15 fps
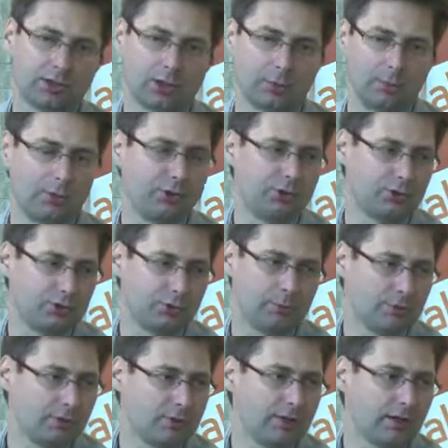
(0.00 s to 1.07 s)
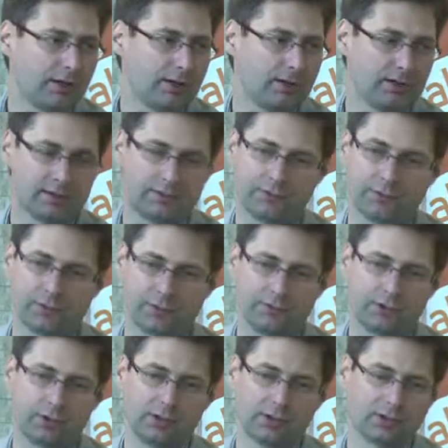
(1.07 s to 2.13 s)
talk about the distribution channel. First of
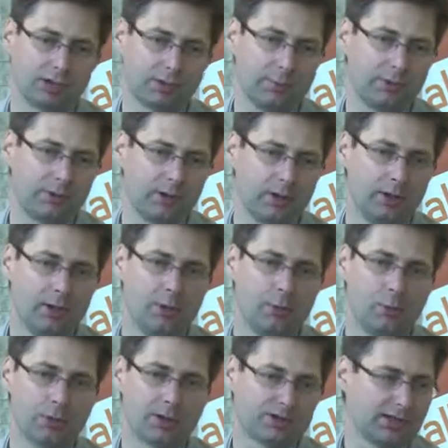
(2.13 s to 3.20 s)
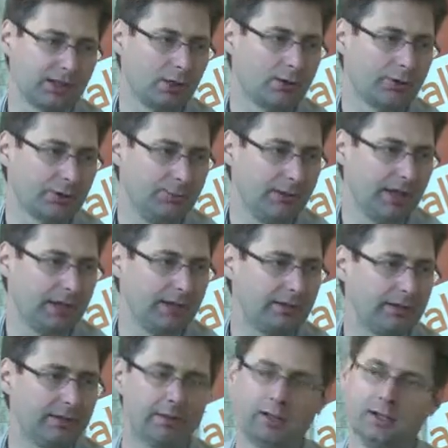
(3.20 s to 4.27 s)
all, let's talk about what is the content behind
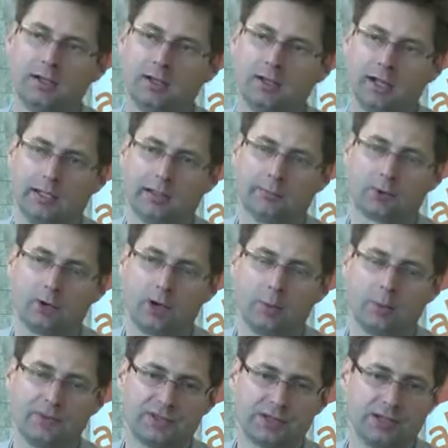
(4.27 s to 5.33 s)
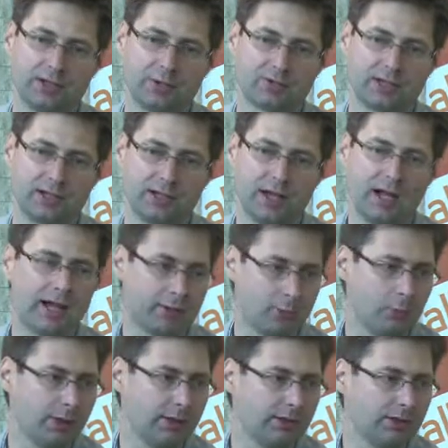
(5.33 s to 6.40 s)
it. And obviously there is a high
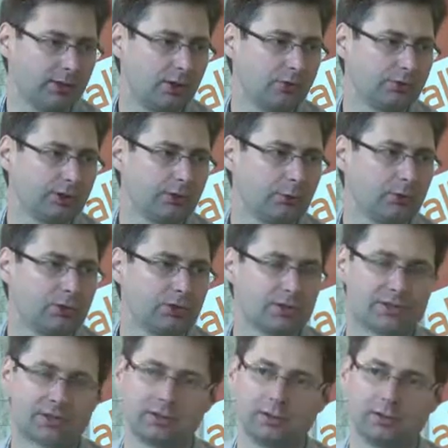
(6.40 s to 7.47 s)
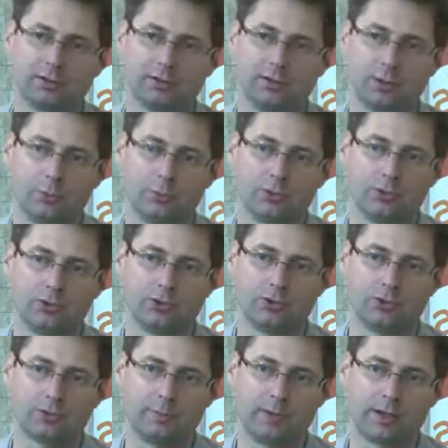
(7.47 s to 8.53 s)
quality content which is
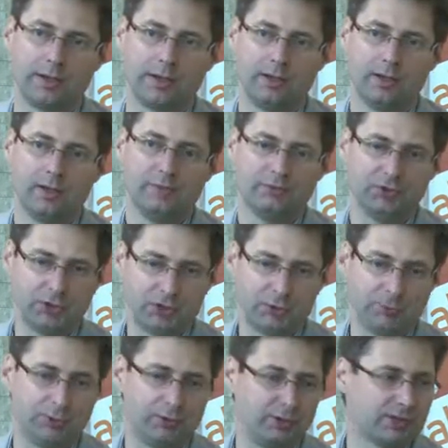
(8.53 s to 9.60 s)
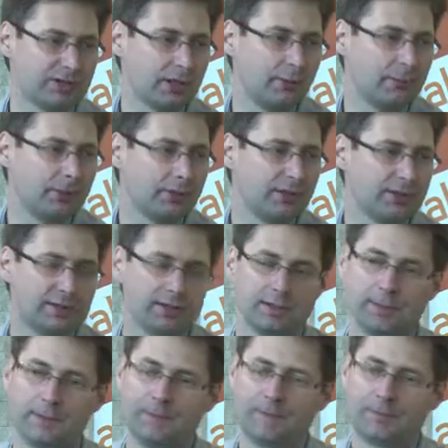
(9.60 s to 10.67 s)
produced by experienced companies
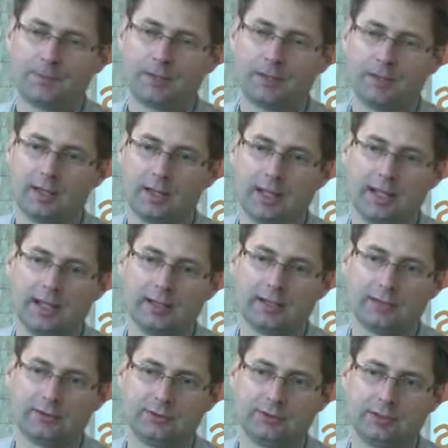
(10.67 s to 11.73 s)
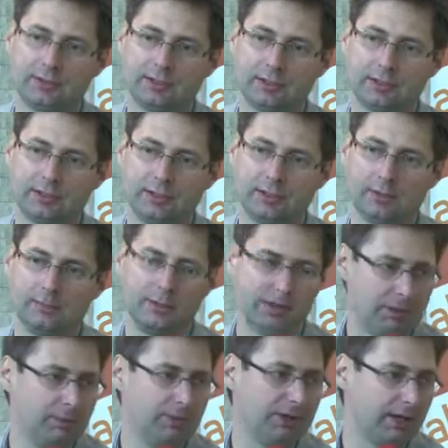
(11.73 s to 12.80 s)
and
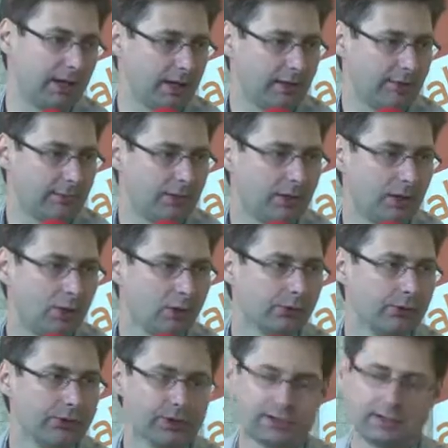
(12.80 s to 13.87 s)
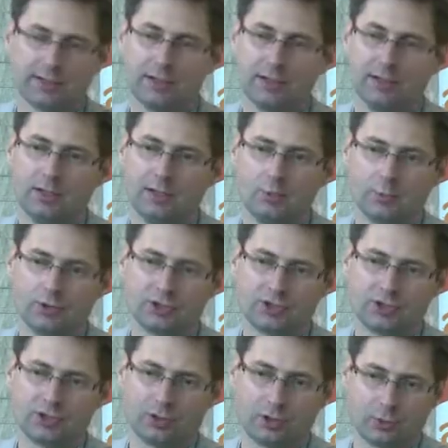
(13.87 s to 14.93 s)
big media holdings, which
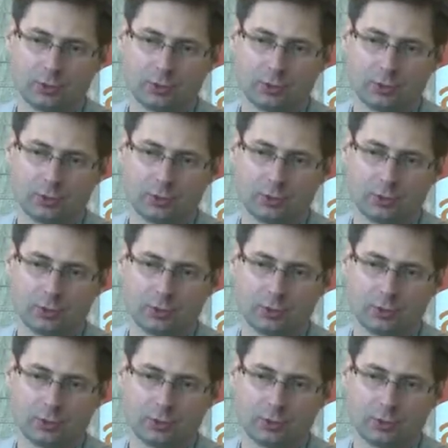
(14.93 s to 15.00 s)
is